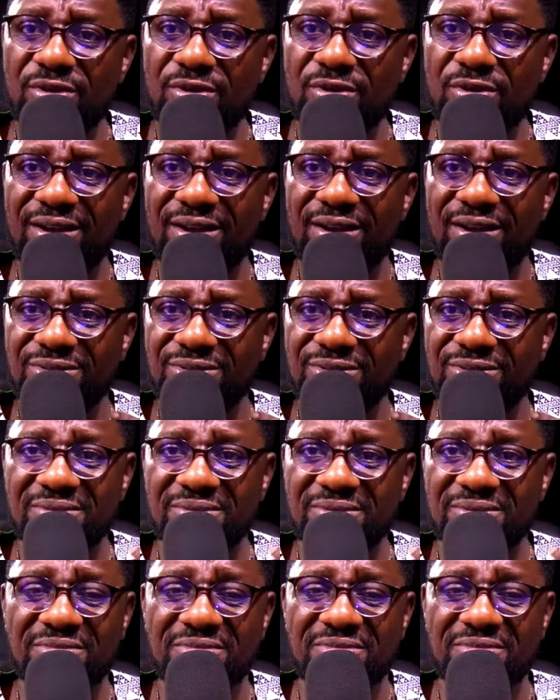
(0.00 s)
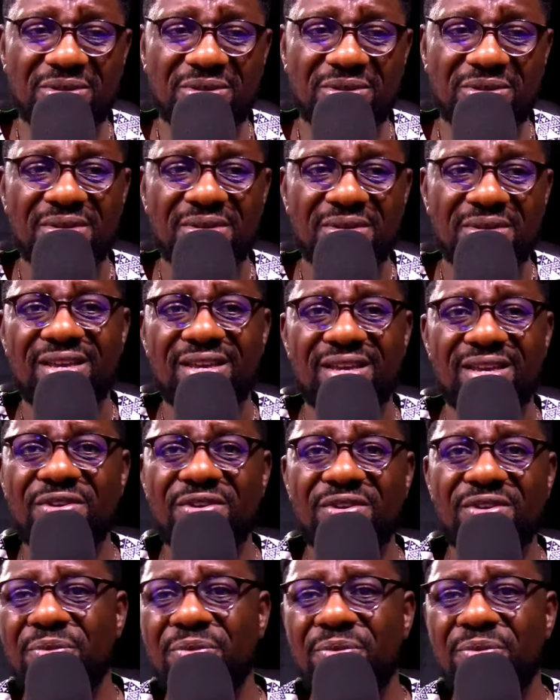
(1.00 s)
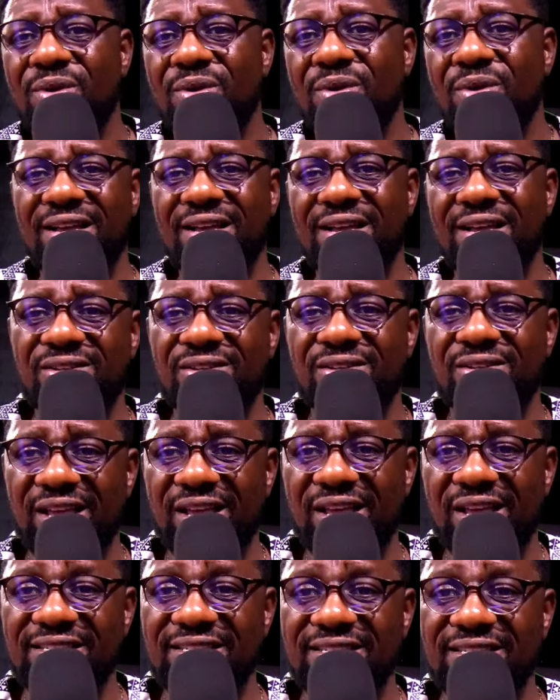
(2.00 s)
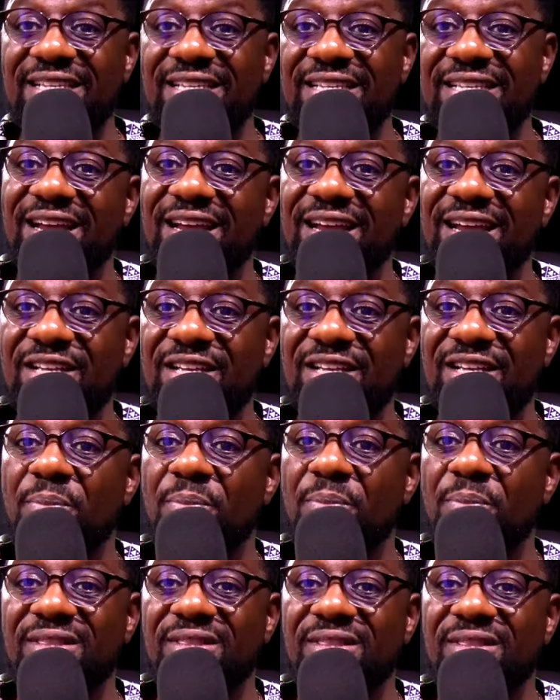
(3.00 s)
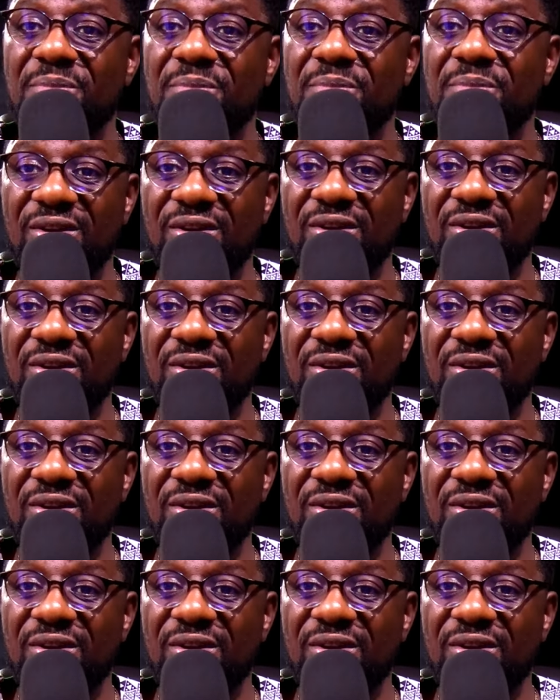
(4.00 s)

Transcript: Or, so even if you make $1,000 in Nigeria, that's 1.3 million naira.